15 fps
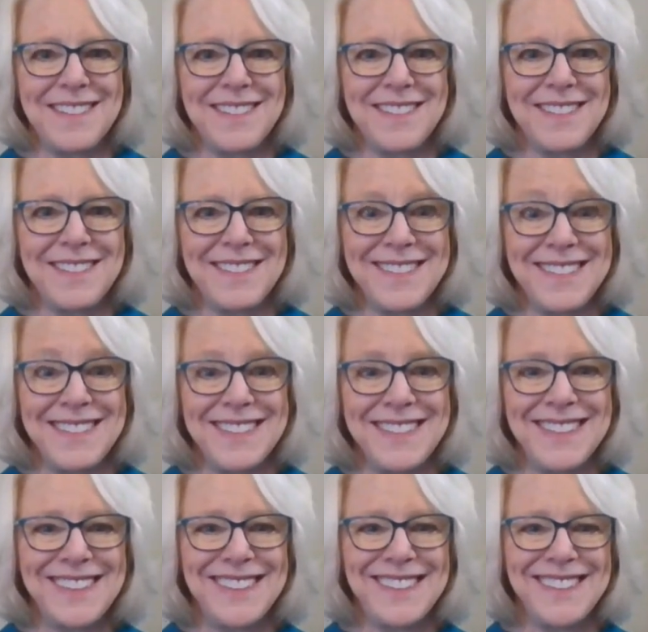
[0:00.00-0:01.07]

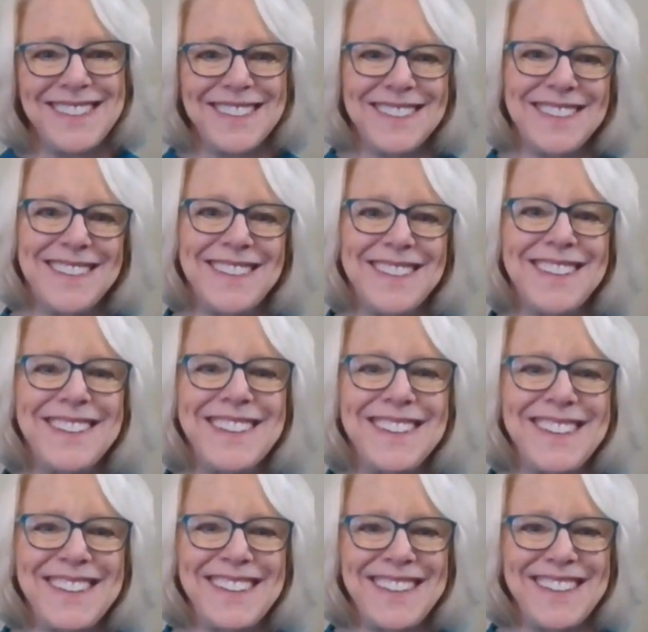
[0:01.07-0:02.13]

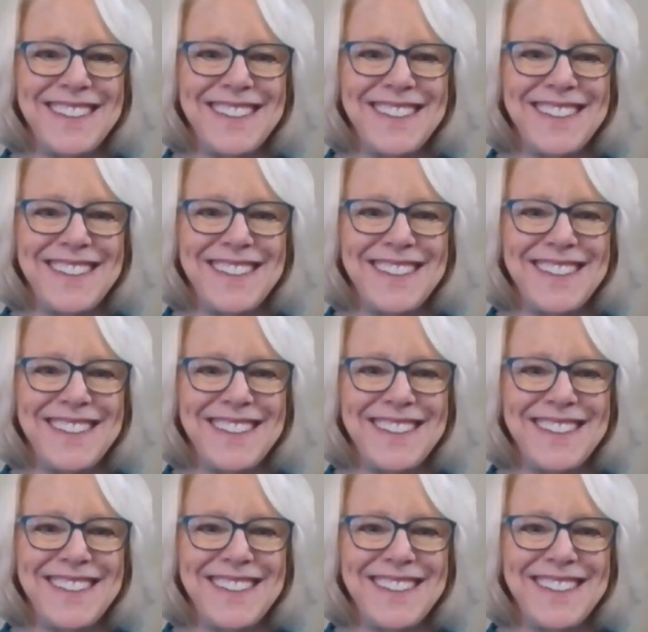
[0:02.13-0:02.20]
This person isn't speaking.